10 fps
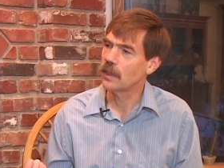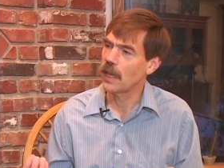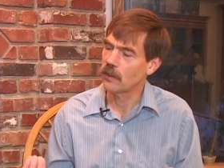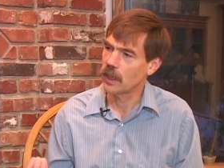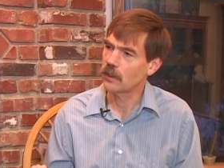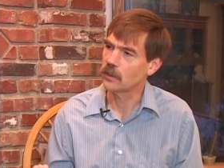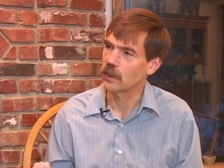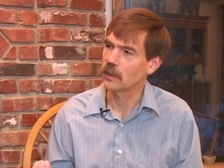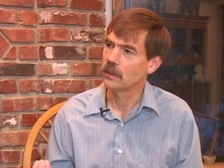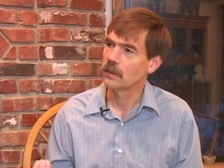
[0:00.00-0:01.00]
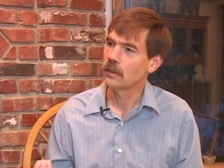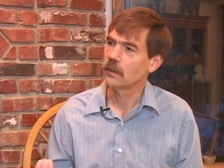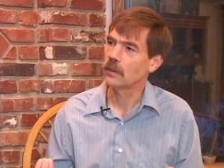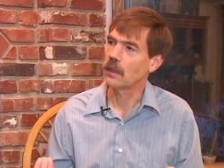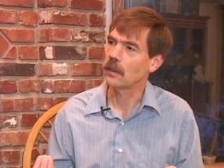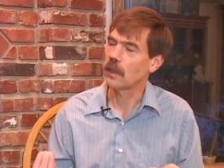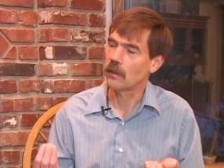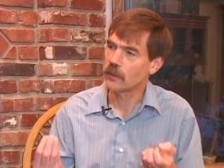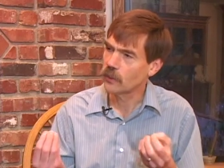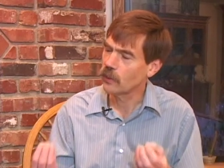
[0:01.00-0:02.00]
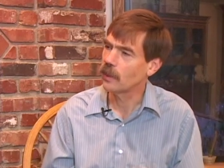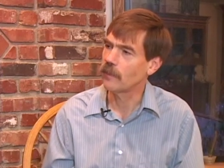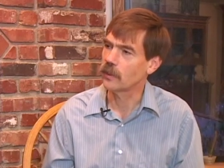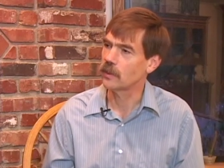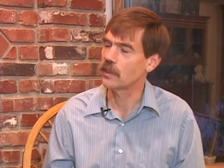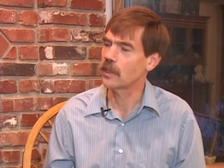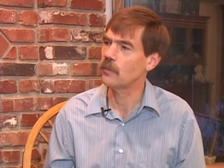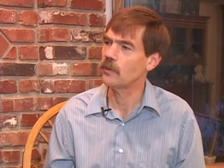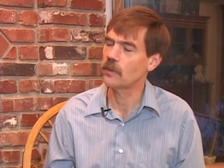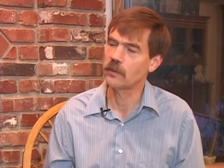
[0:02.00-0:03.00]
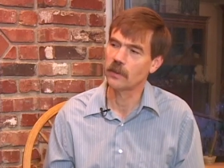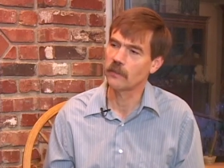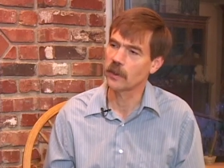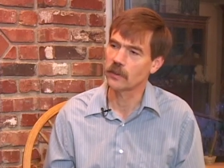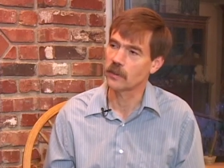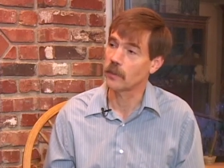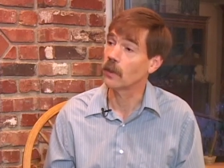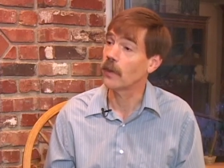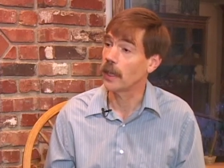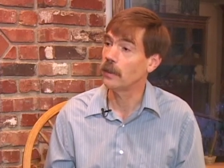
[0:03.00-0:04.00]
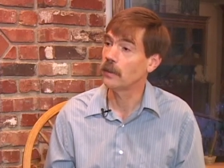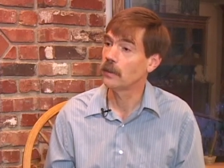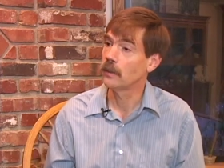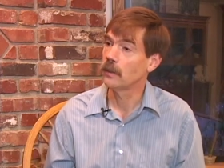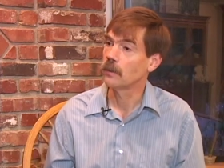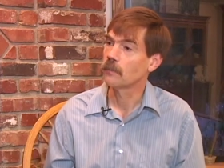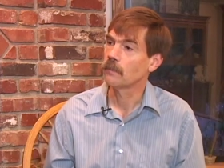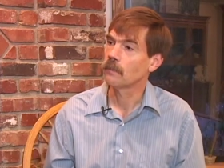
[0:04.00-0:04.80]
today on energy and alternative energy. Some of those alternative energies can be great. And